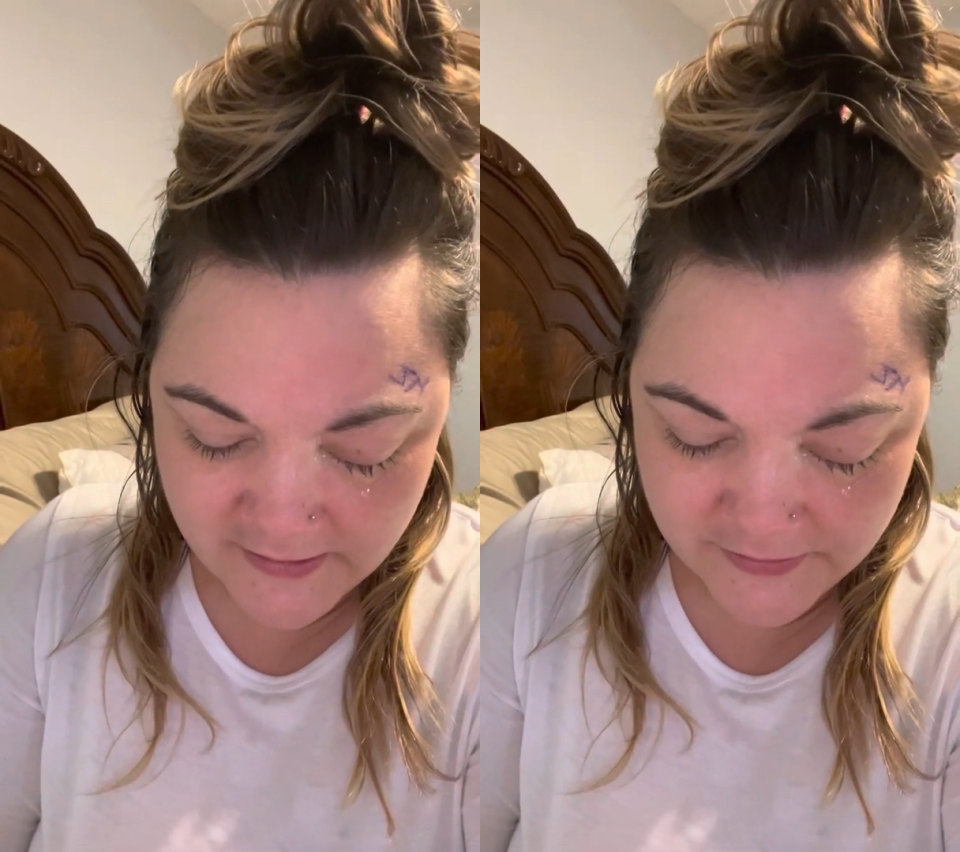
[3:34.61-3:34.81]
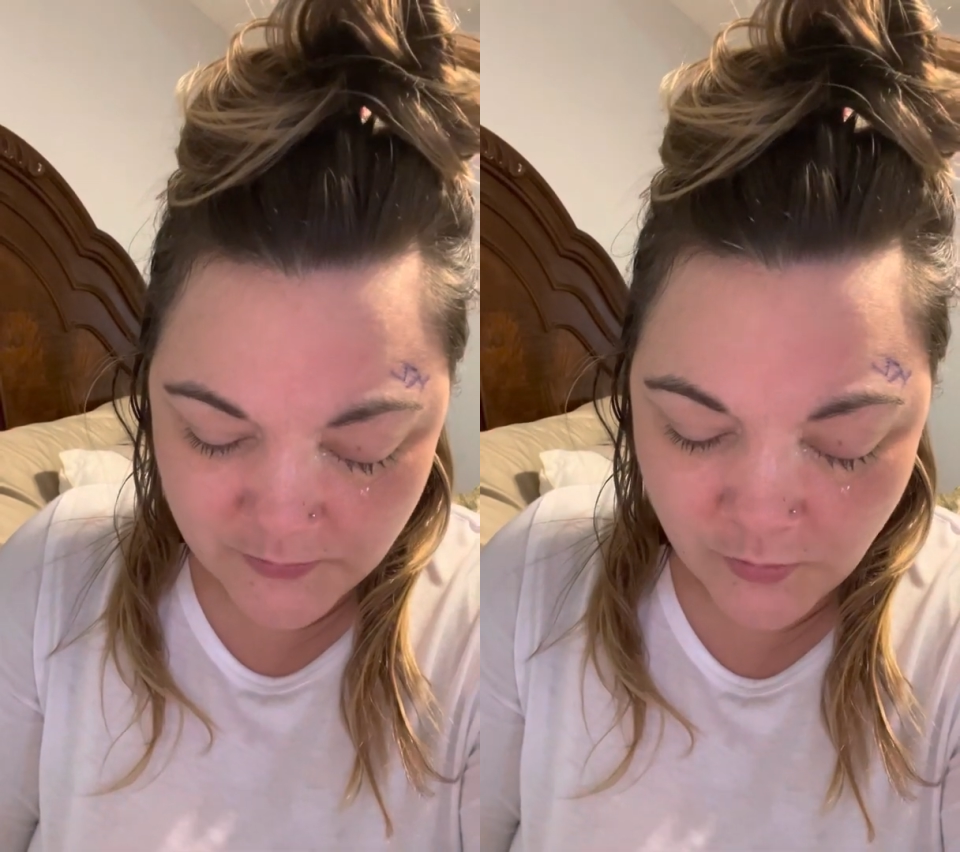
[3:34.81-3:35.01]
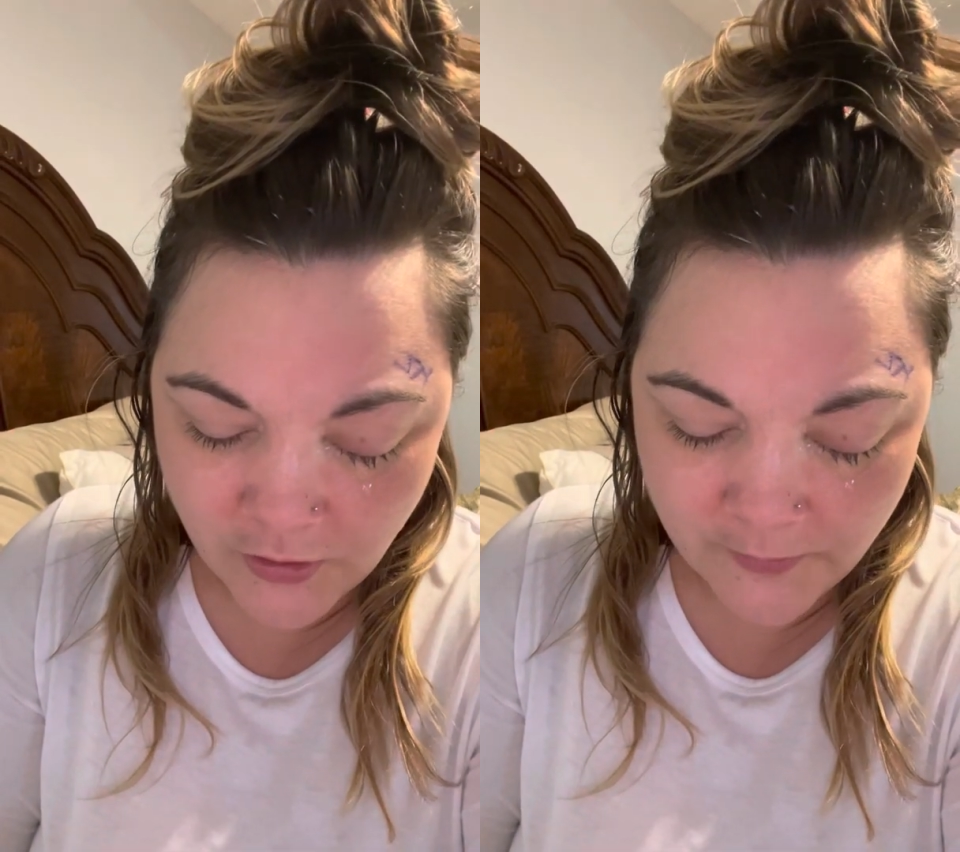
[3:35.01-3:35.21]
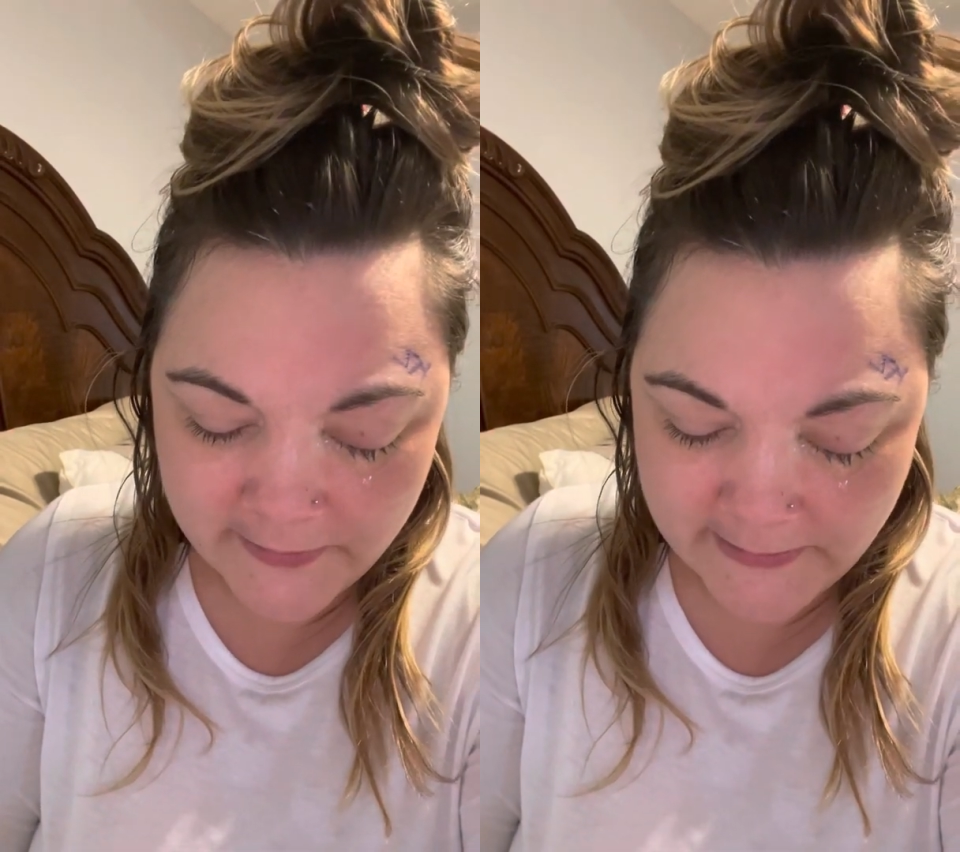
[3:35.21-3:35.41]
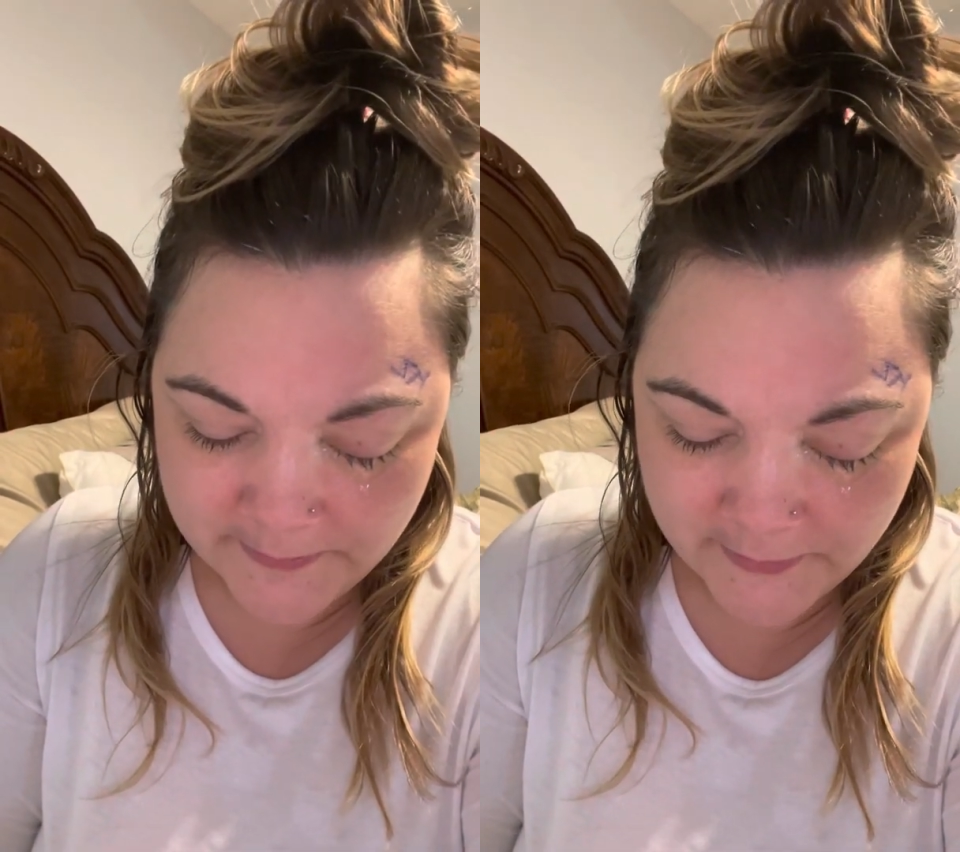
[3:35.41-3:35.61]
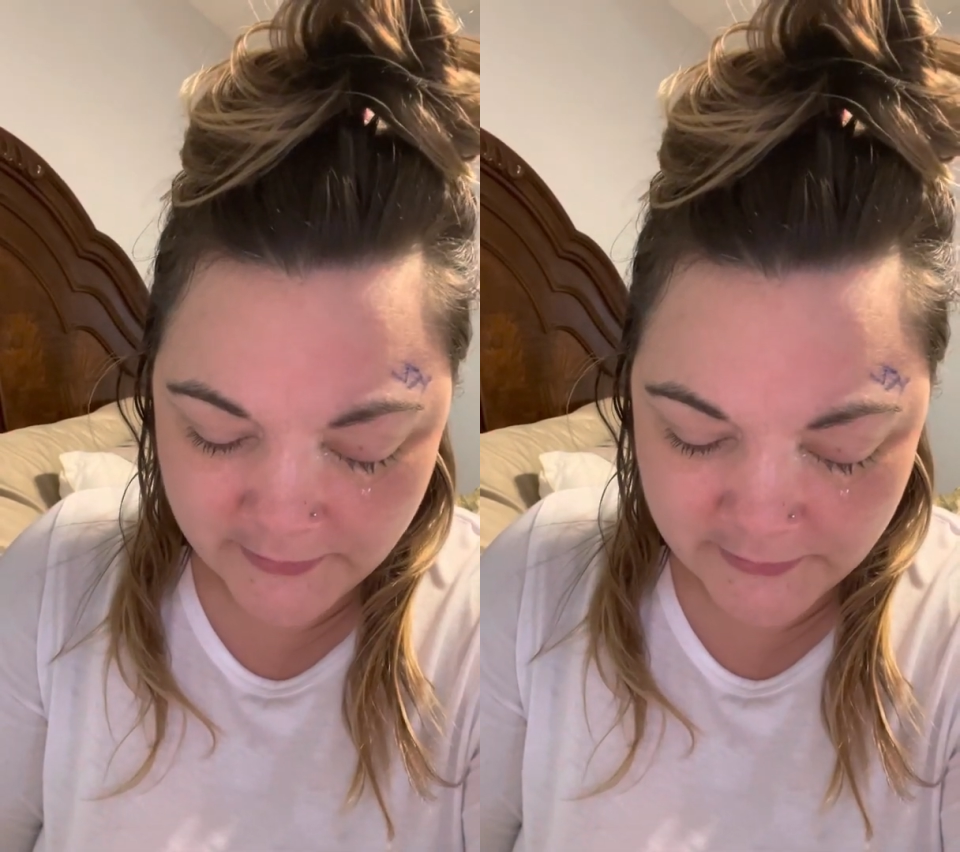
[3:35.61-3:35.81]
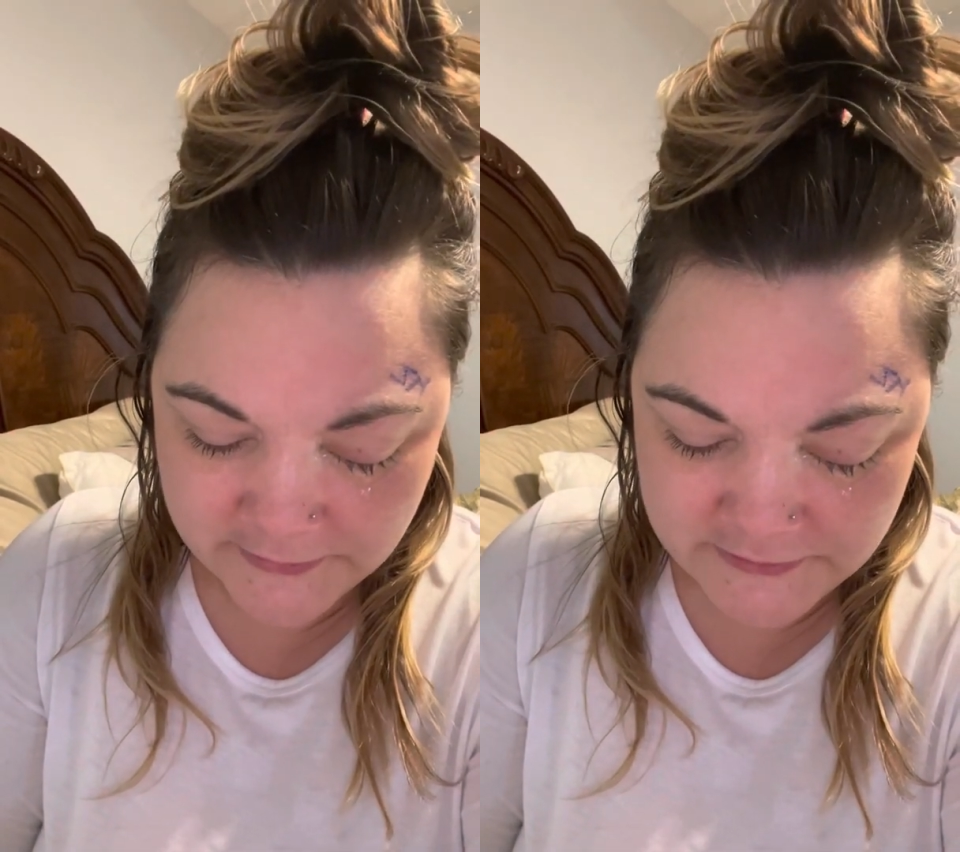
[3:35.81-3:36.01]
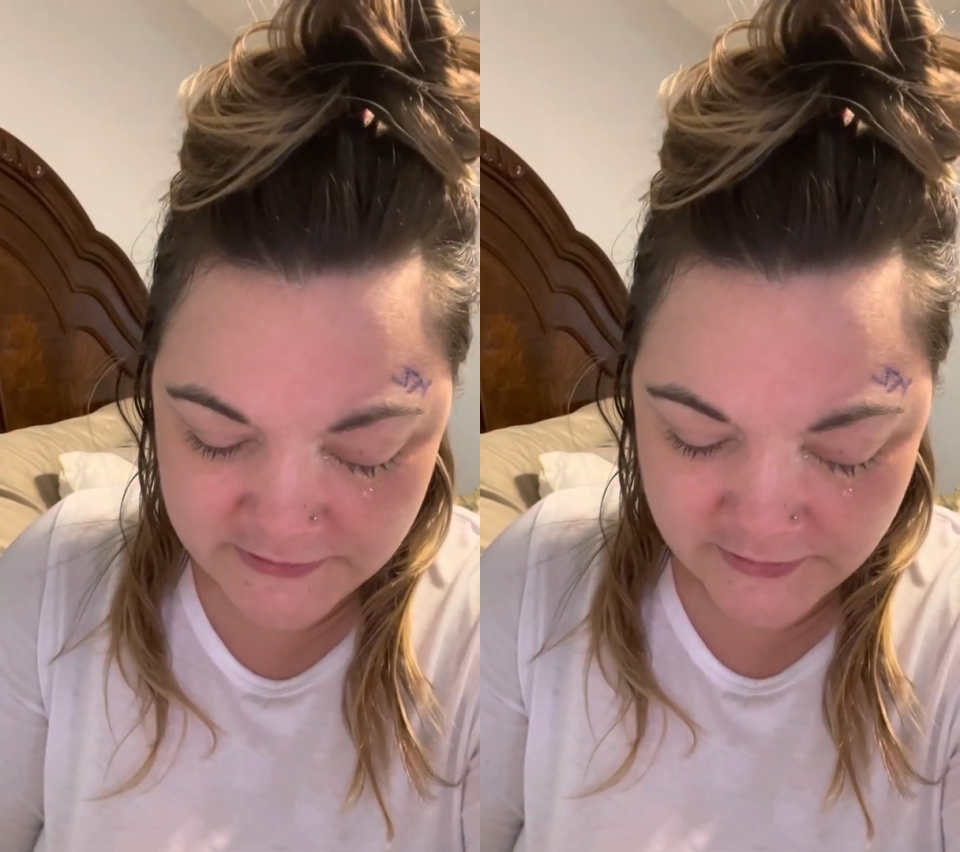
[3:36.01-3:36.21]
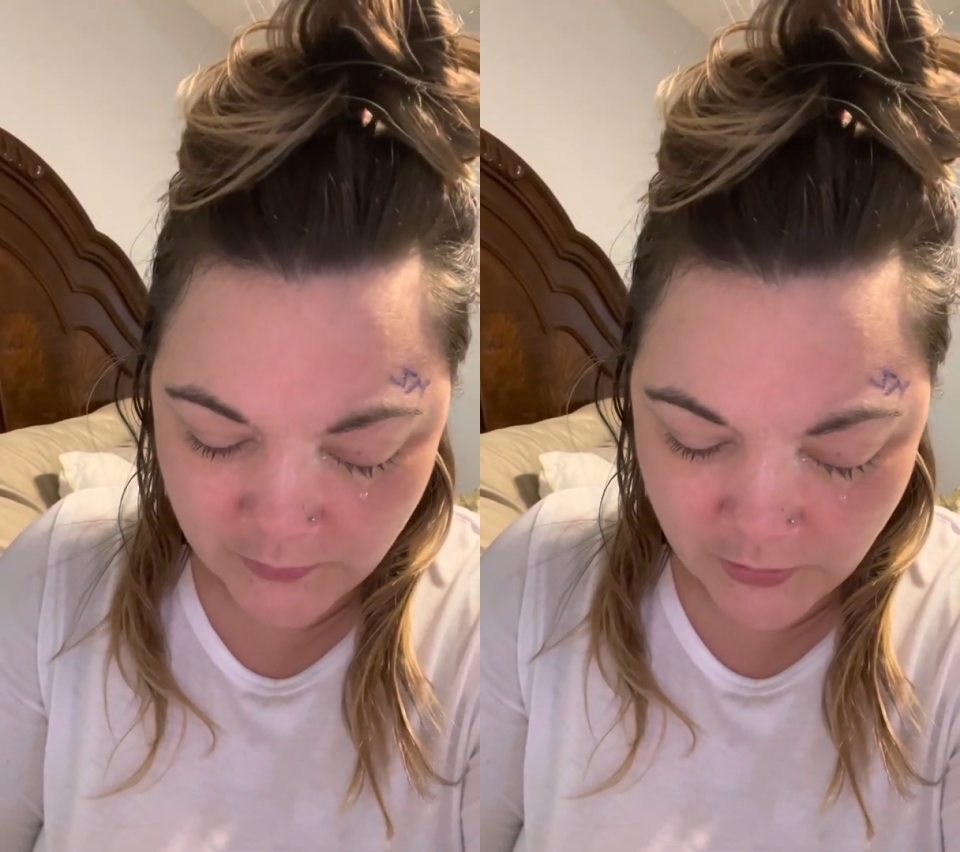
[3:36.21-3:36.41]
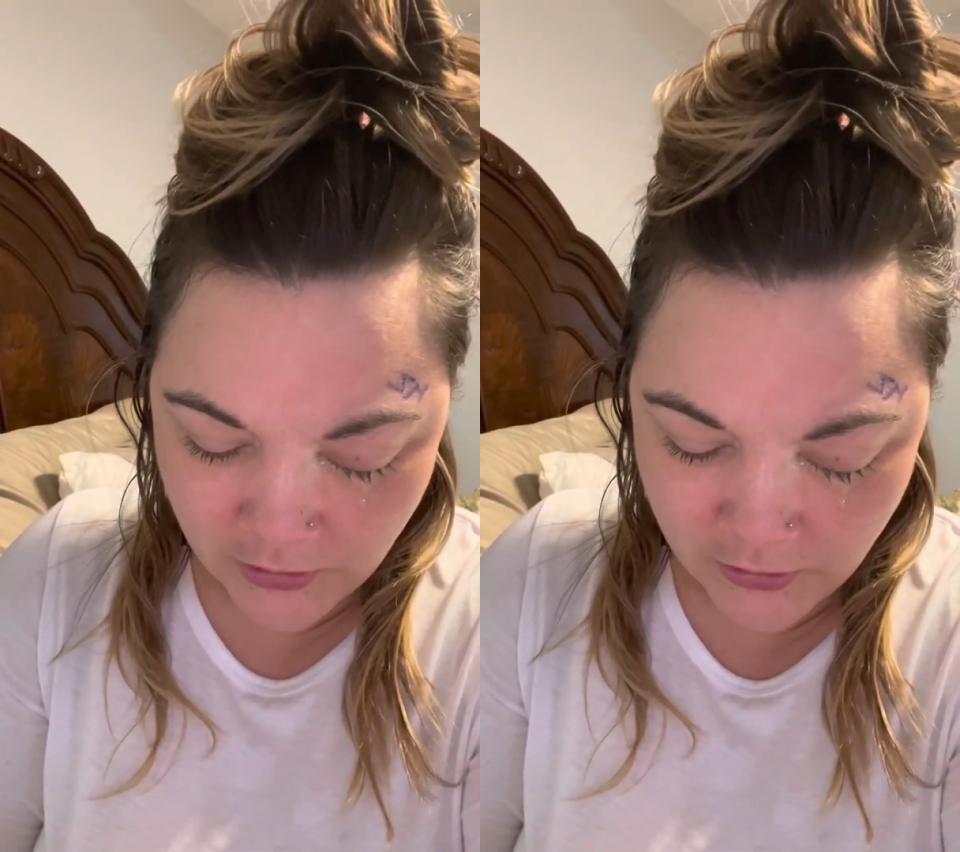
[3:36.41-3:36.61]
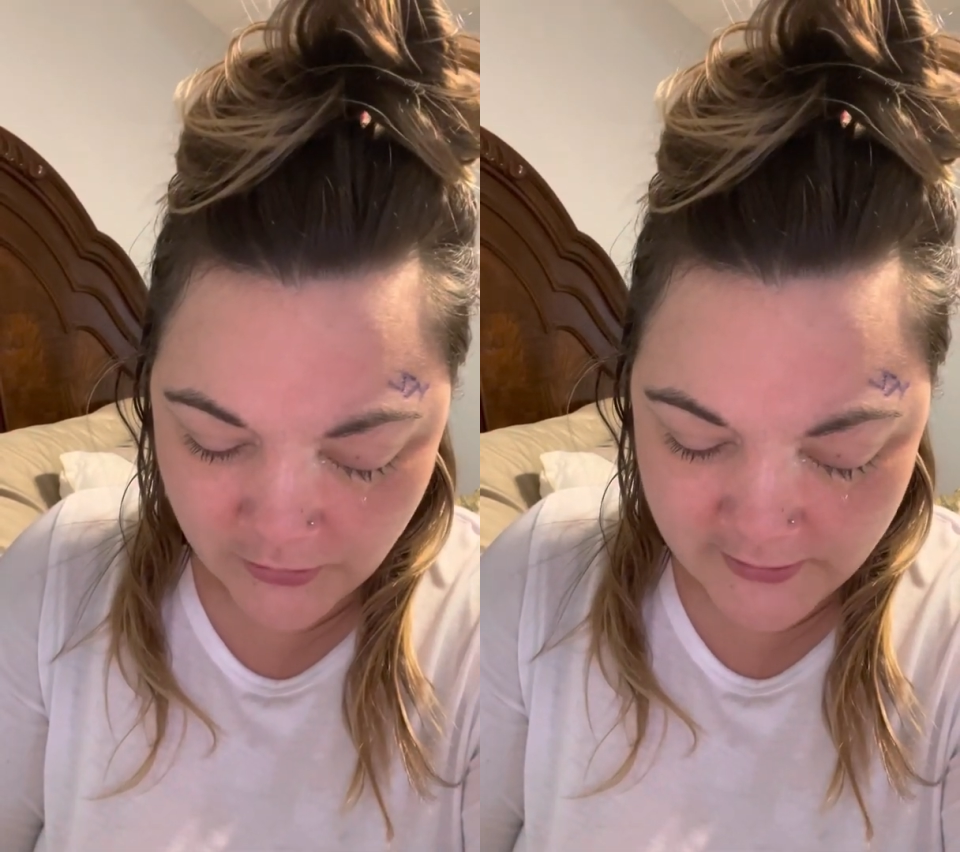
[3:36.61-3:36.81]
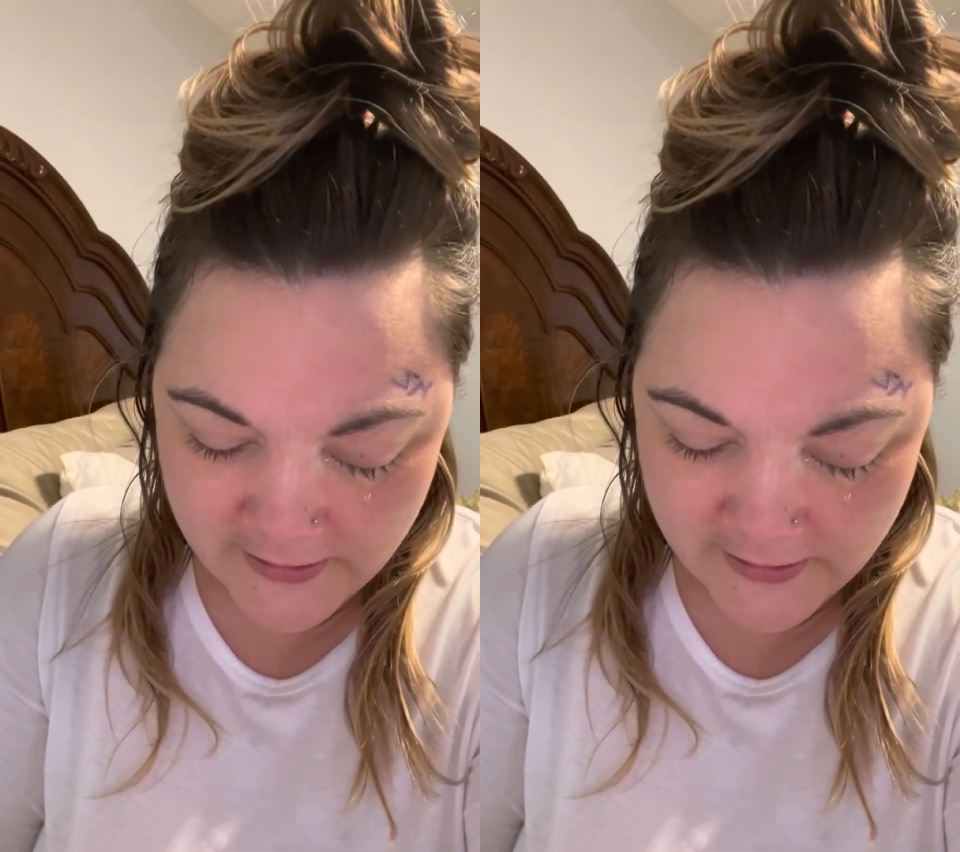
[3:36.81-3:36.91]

the wallpaper to the wall.